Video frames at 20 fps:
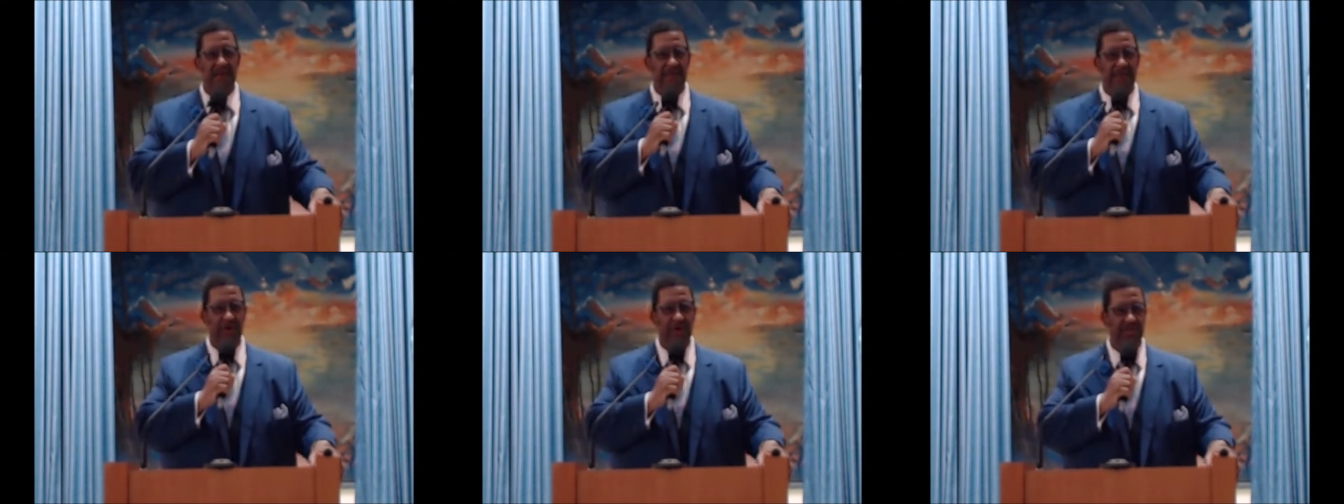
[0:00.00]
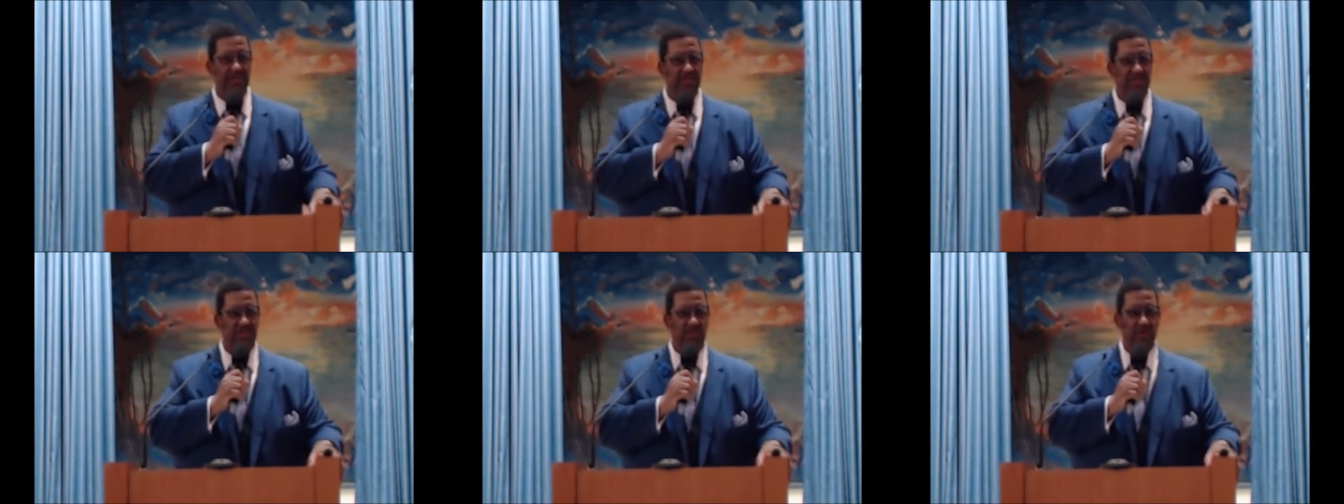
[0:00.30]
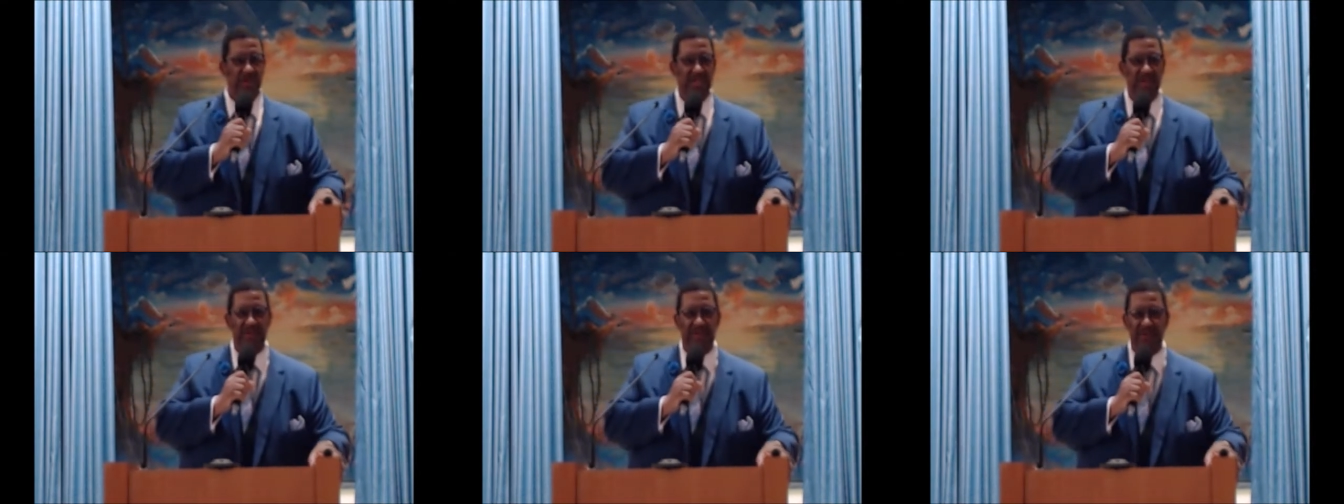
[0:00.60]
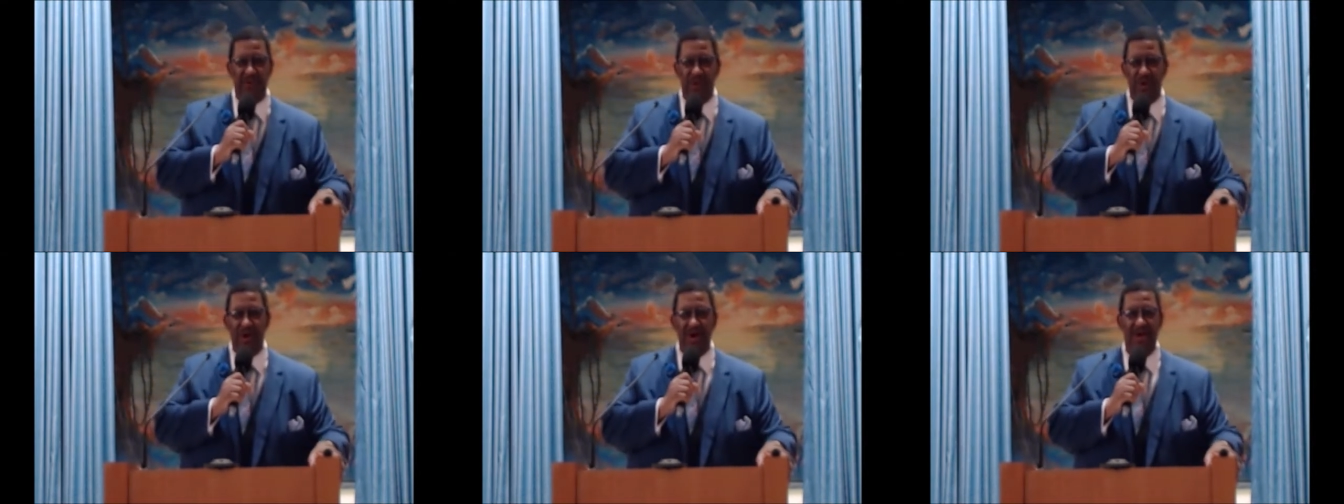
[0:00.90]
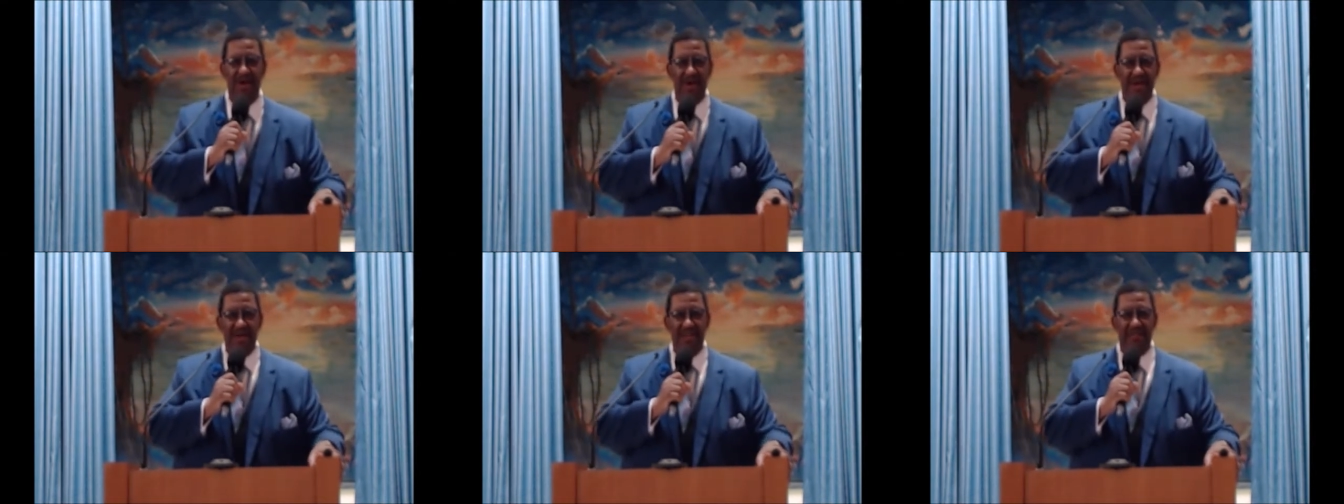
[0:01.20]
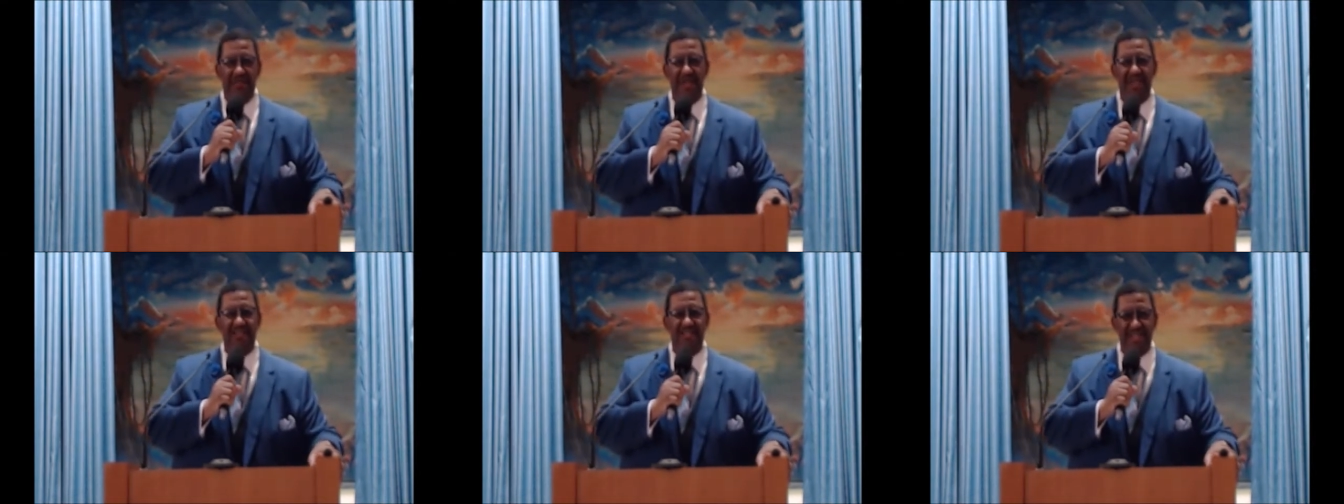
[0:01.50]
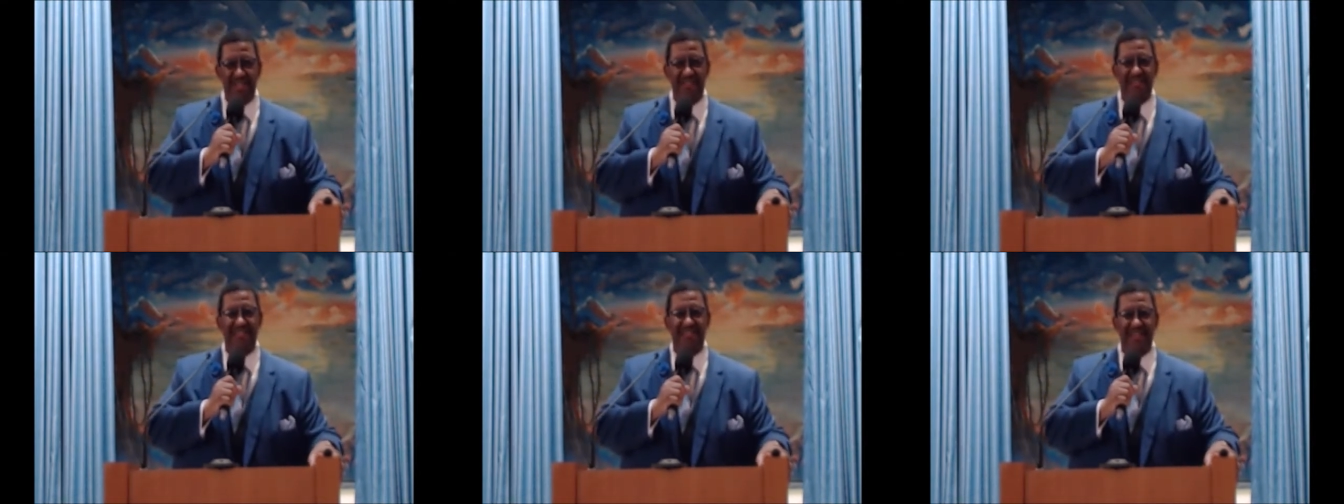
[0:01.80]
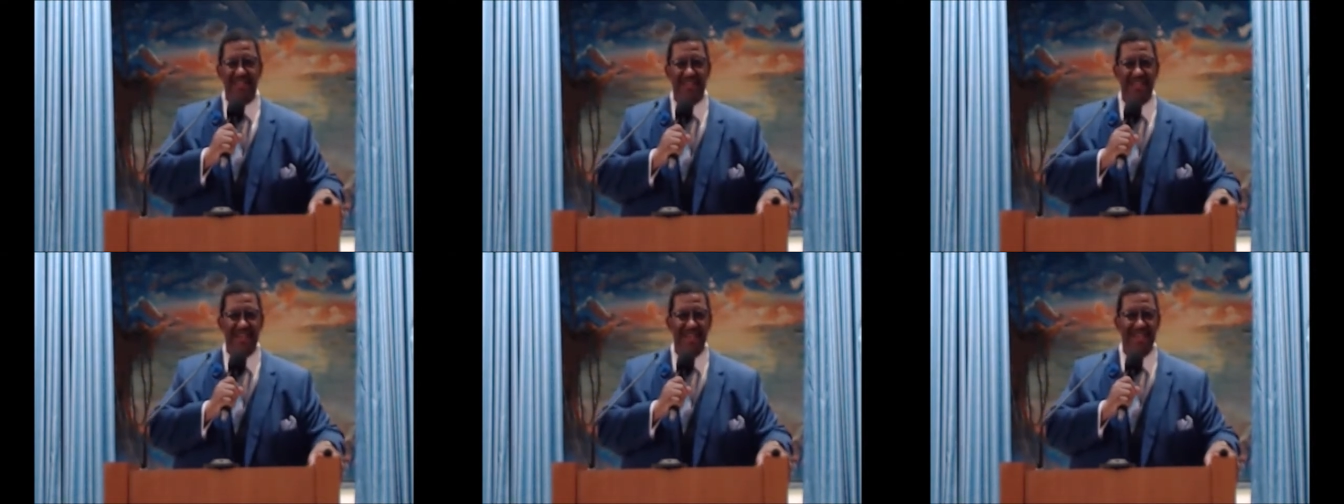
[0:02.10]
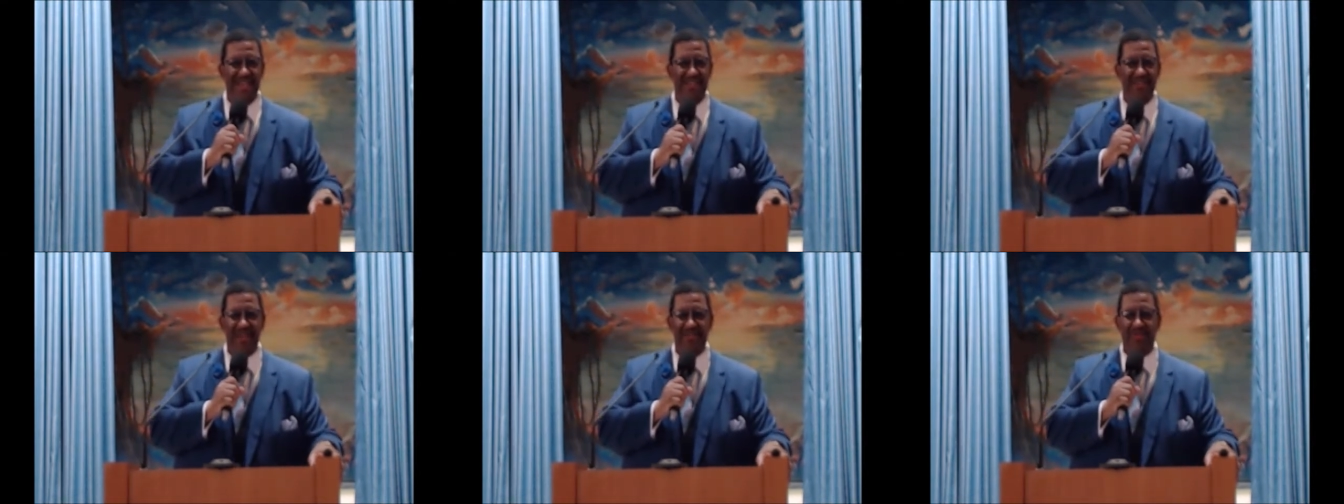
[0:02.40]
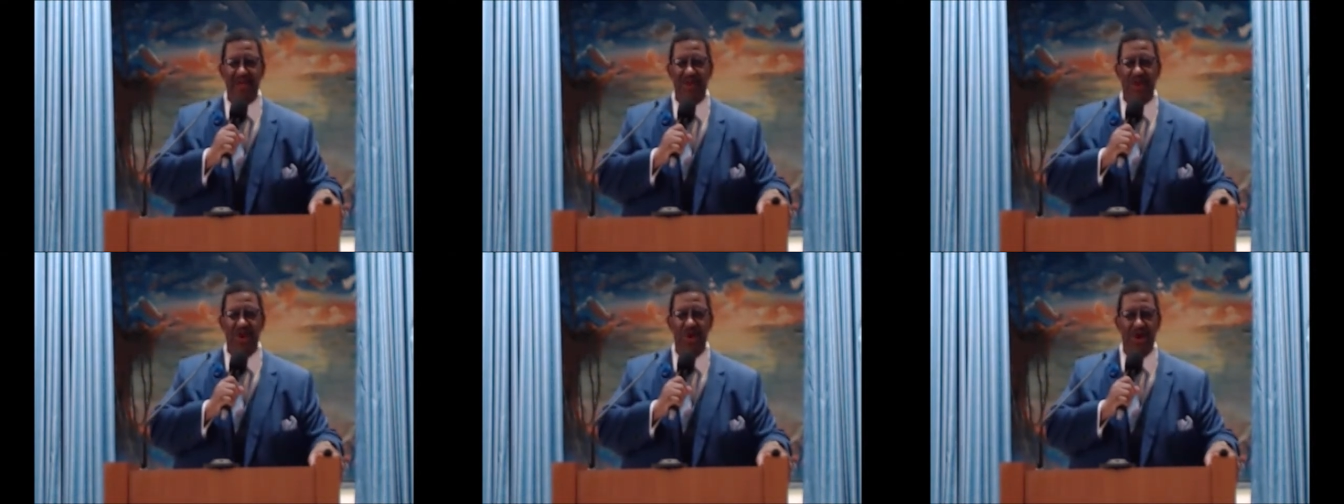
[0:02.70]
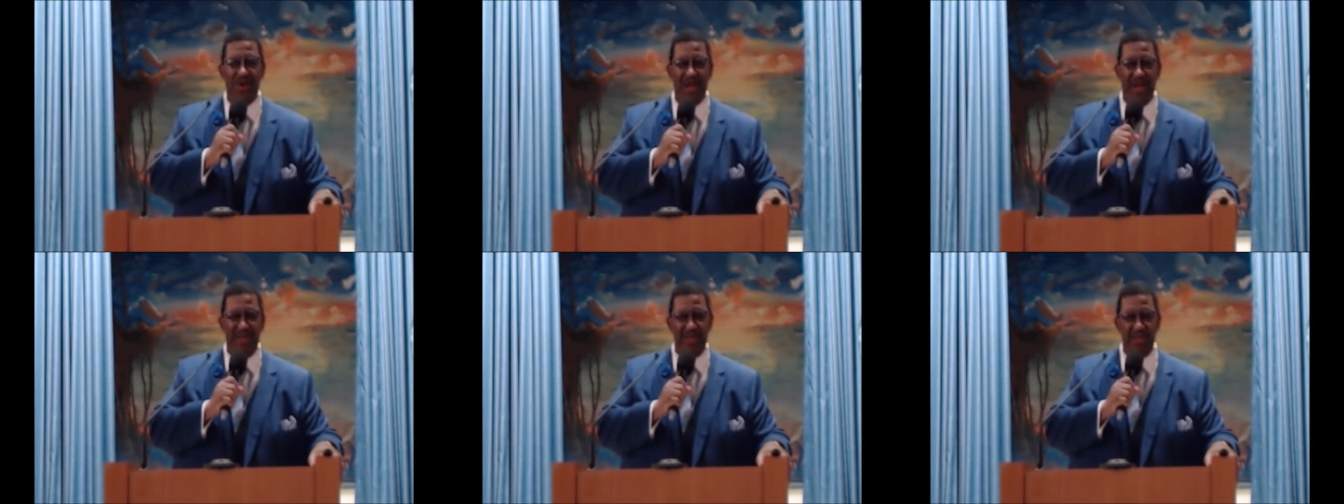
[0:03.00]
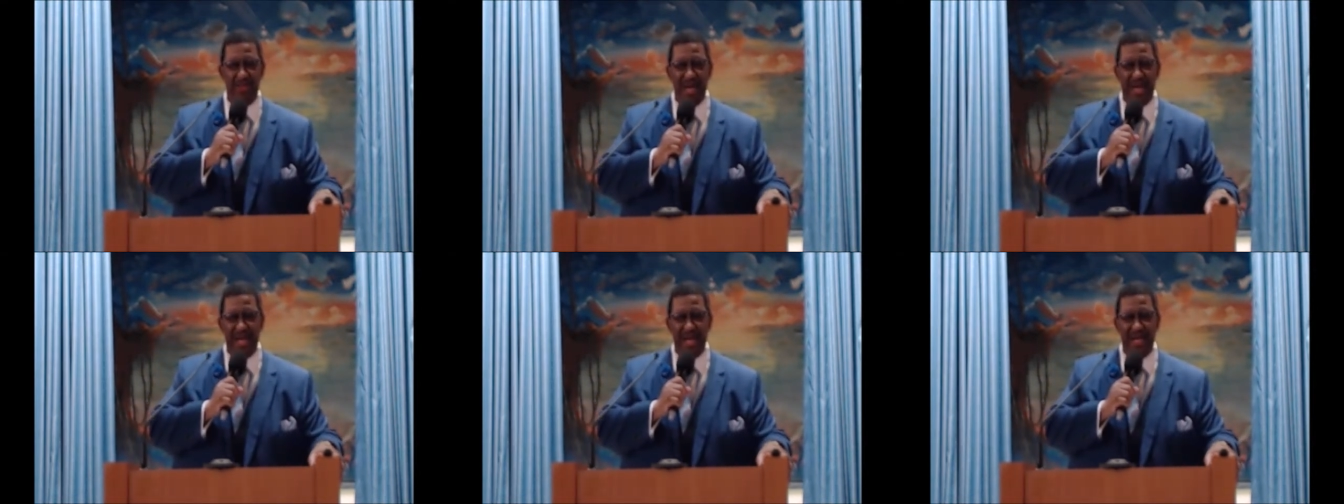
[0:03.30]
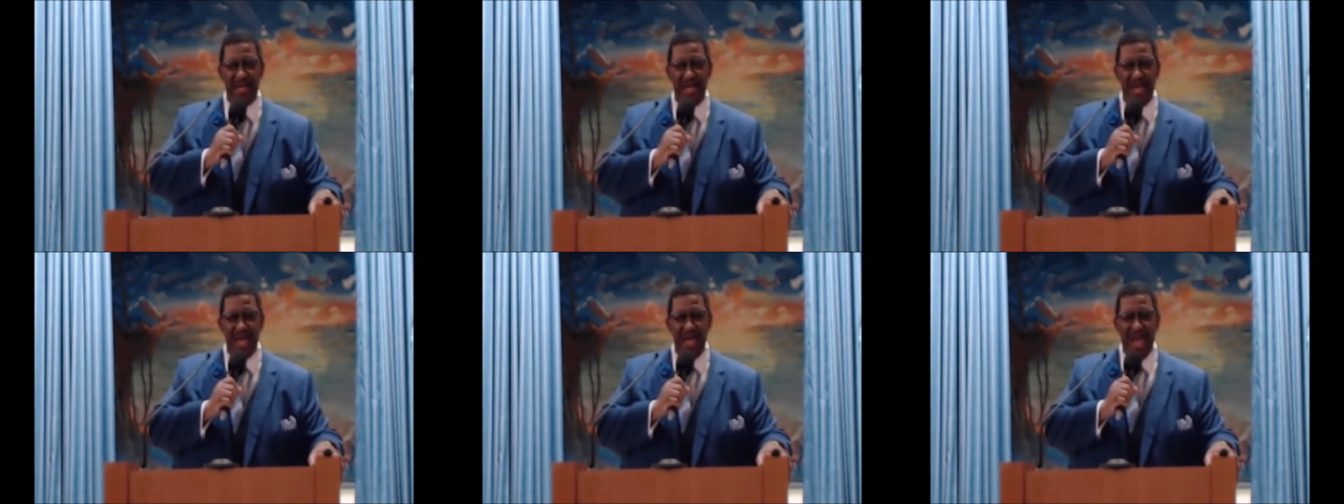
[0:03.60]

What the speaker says: verses 24, "This is the day that the Lord hath made,